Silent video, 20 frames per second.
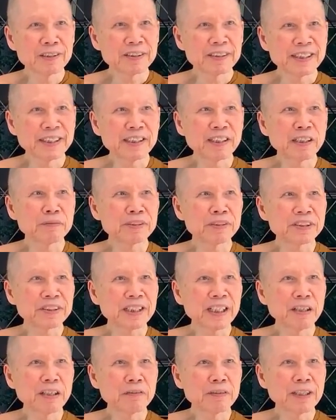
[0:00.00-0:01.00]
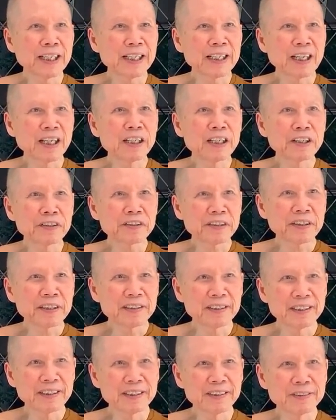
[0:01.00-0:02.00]
Think of yourself like earth,
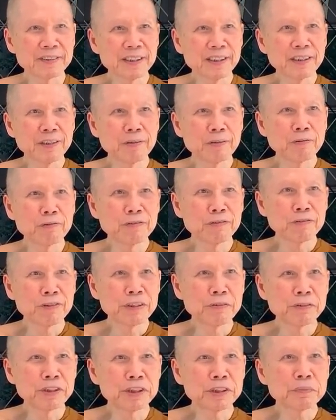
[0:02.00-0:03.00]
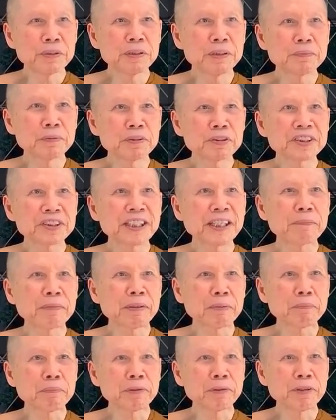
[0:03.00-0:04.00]
in which people step
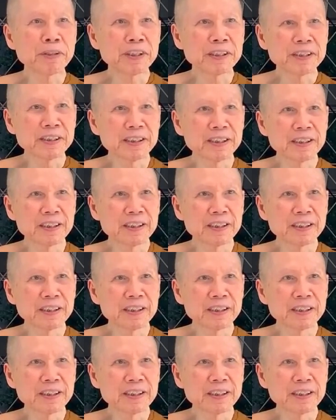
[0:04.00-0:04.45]
upon.